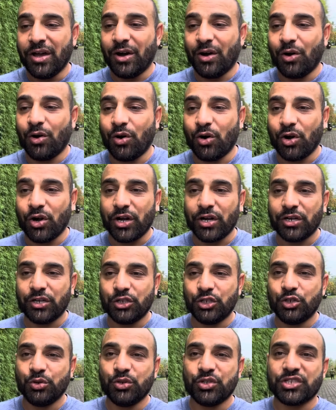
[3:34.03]
or
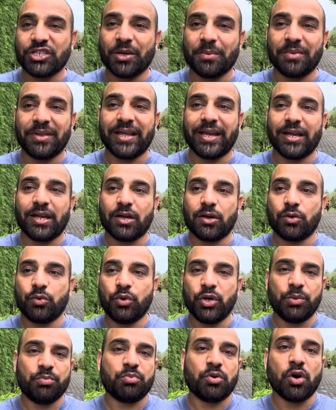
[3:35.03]
doing something like
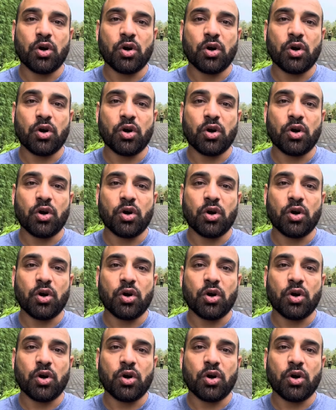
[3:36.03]
quid pro